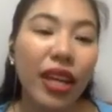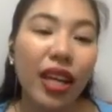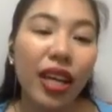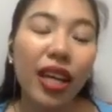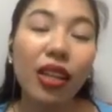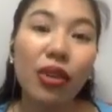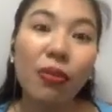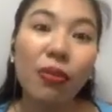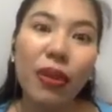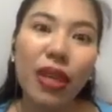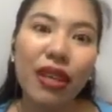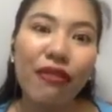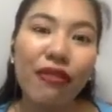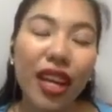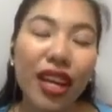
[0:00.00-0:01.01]
it could
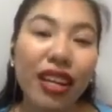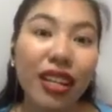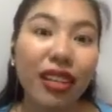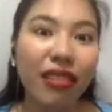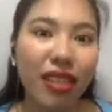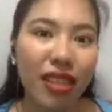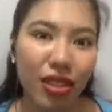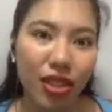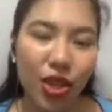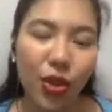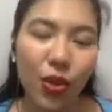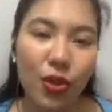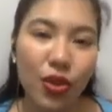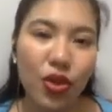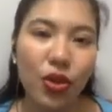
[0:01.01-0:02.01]
be very
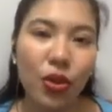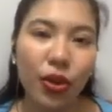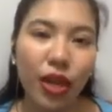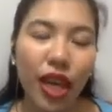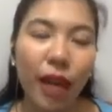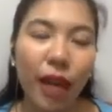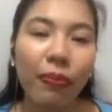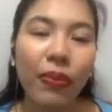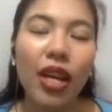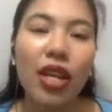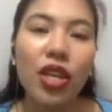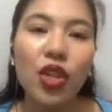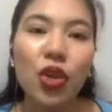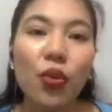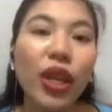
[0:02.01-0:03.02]
tedious. Okay,
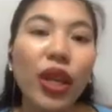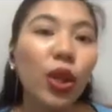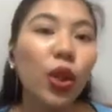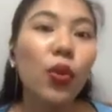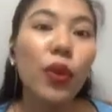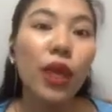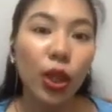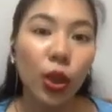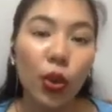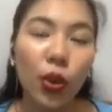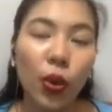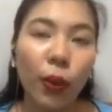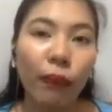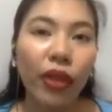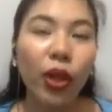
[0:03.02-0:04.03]
so what do we
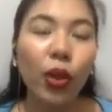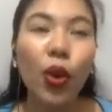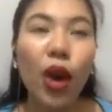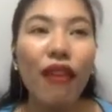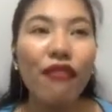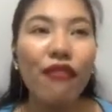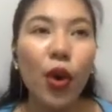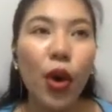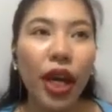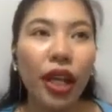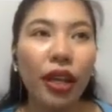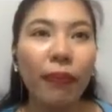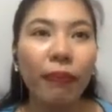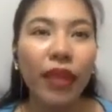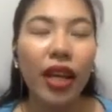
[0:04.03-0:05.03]
do to
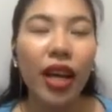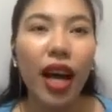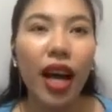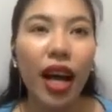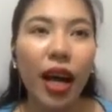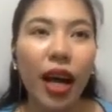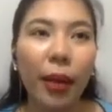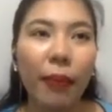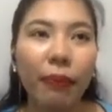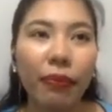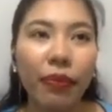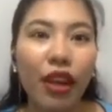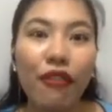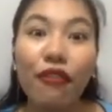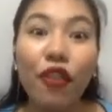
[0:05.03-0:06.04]
avoid
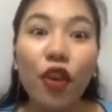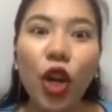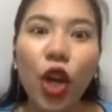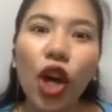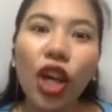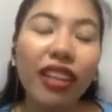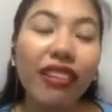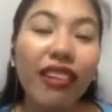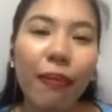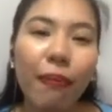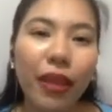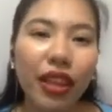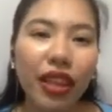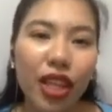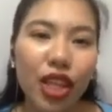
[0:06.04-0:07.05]
full-on
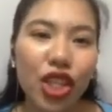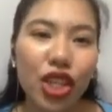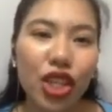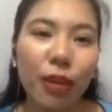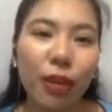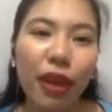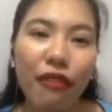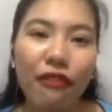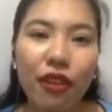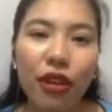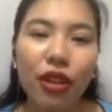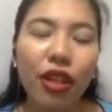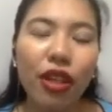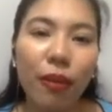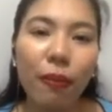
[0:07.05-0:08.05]
repetition? By
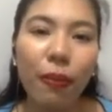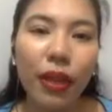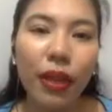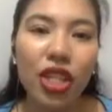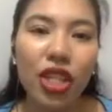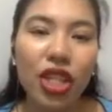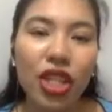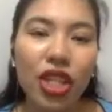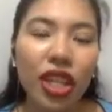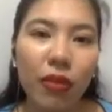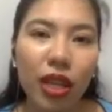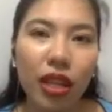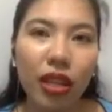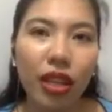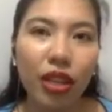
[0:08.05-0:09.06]
full-on repetition, I
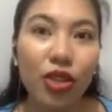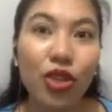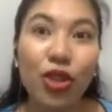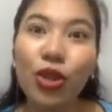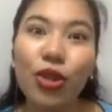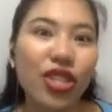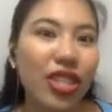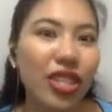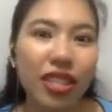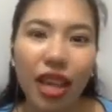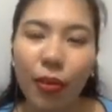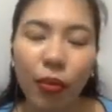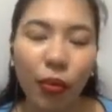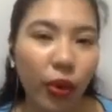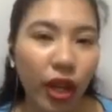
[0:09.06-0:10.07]
mean that you use the
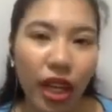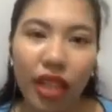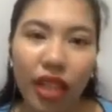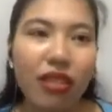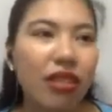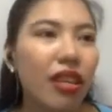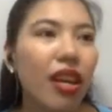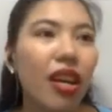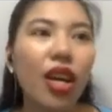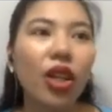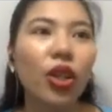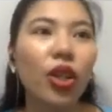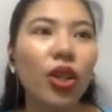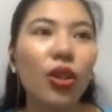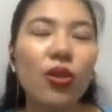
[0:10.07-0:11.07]
same words,
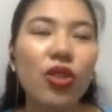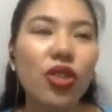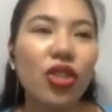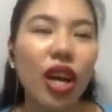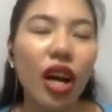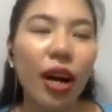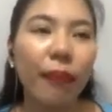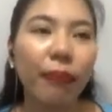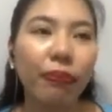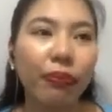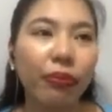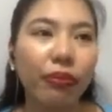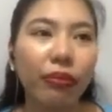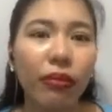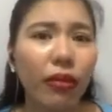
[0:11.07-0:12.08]
you use
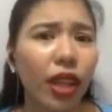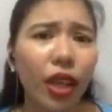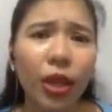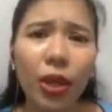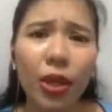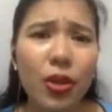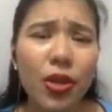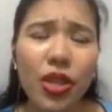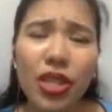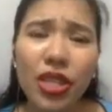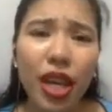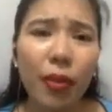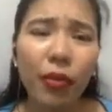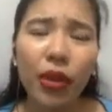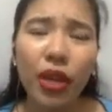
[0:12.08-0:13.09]
the
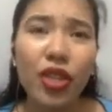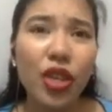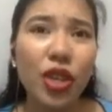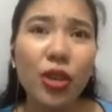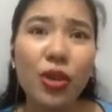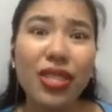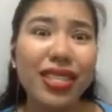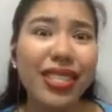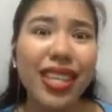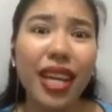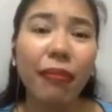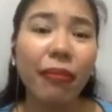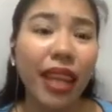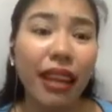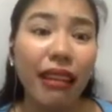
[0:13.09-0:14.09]
same words, you use the
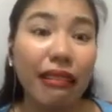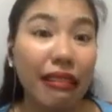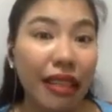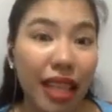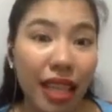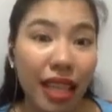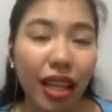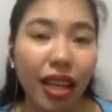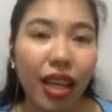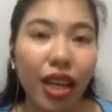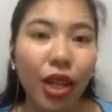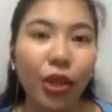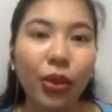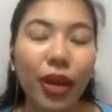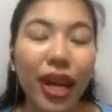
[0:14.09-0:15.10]
same technique
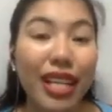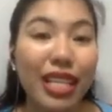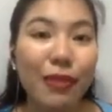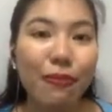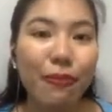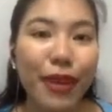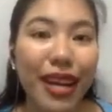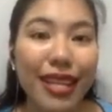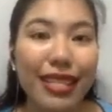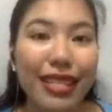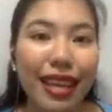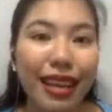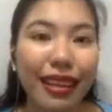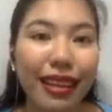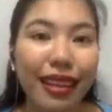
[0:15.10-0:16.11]
to express
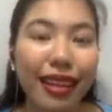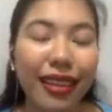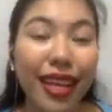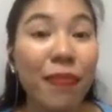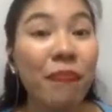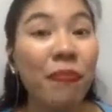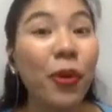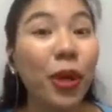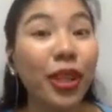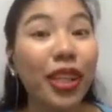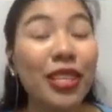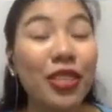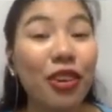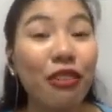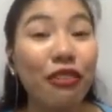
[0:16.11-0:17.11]
the
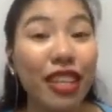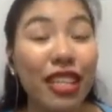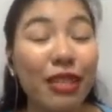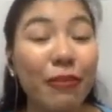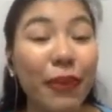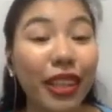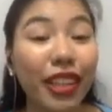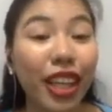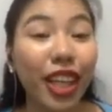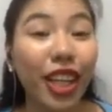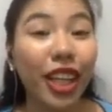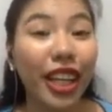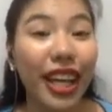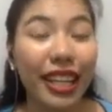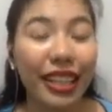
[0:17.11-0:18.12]
importance of this
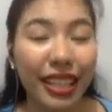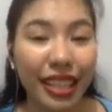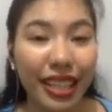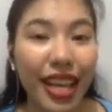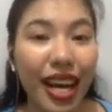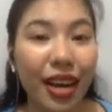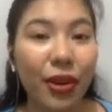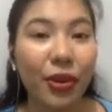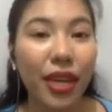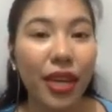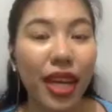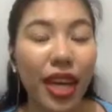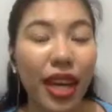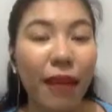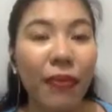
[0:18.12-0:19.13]
particular idea,
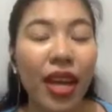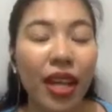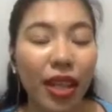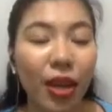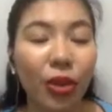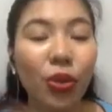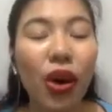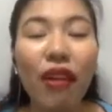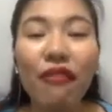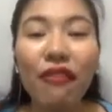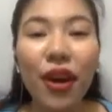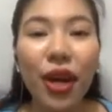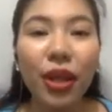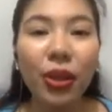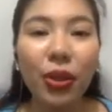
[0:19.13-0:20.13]
okay? Now, to
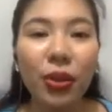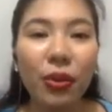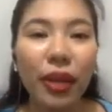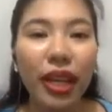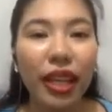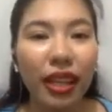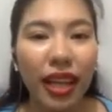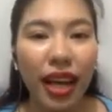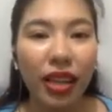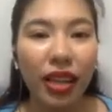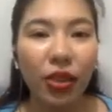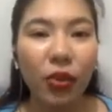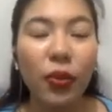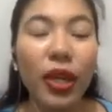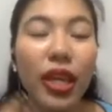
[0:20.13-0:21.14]
avoid doing that,
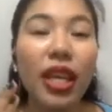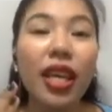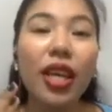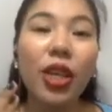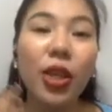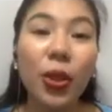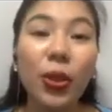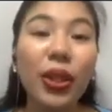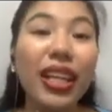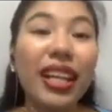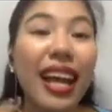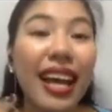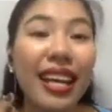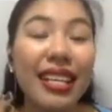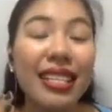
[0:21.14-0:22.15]
we
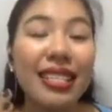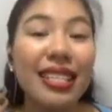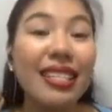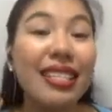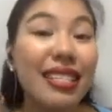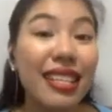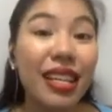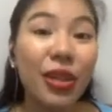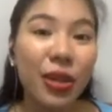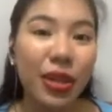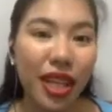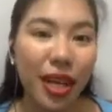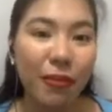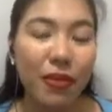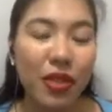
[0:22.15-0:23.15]
utilize
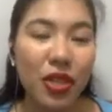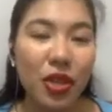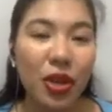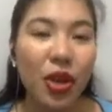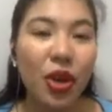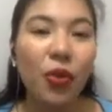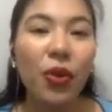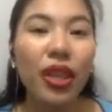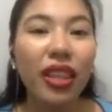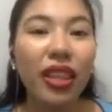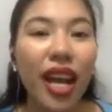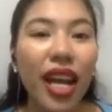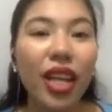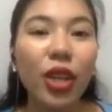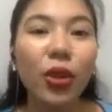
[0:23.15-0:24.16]
synonyms. We
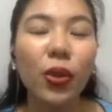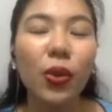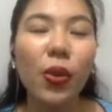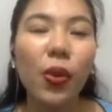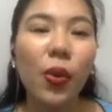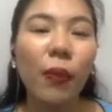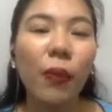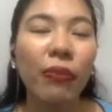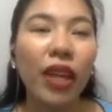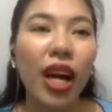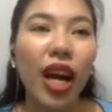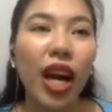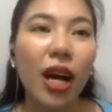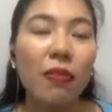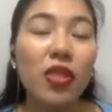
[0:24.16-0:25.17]
try to
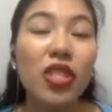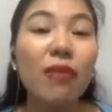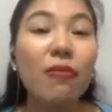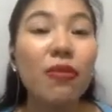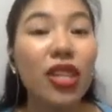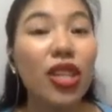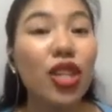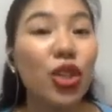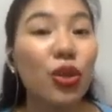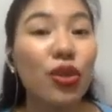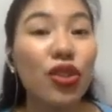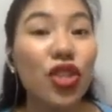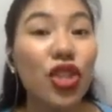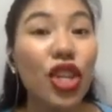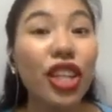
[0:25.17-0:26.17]

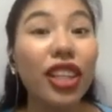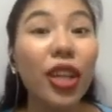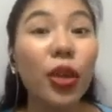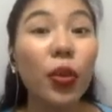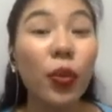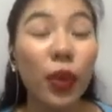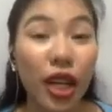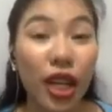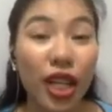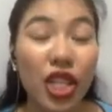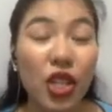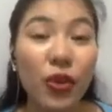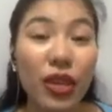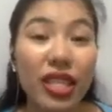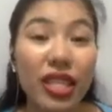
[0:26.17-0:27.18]
substitute certain
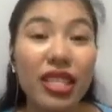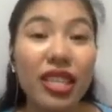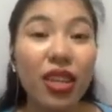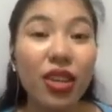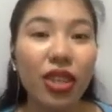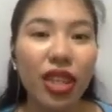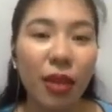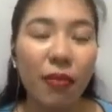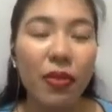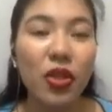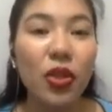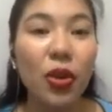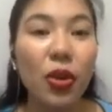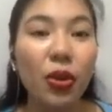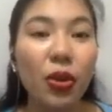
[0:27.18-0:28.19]
words with synonyms
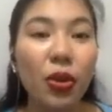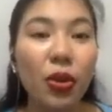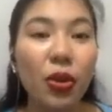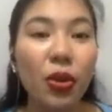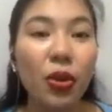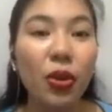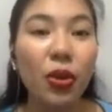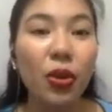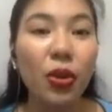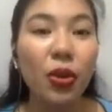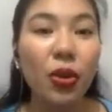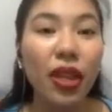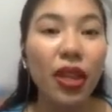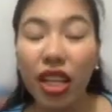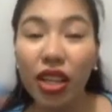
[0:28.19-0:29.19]
so that when
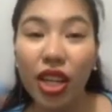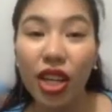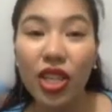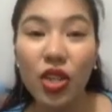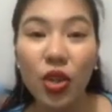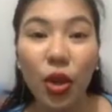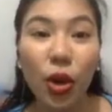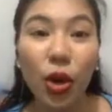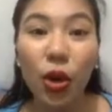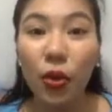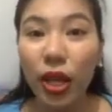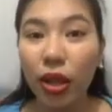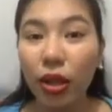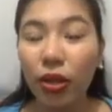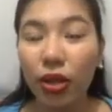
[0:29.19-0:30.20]
the readers go
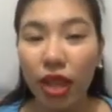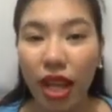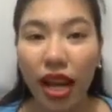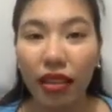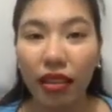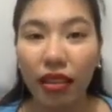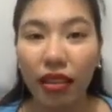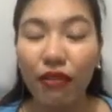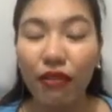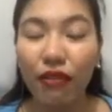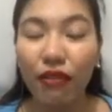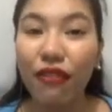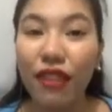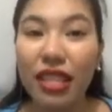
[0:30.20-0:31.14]
into that, even if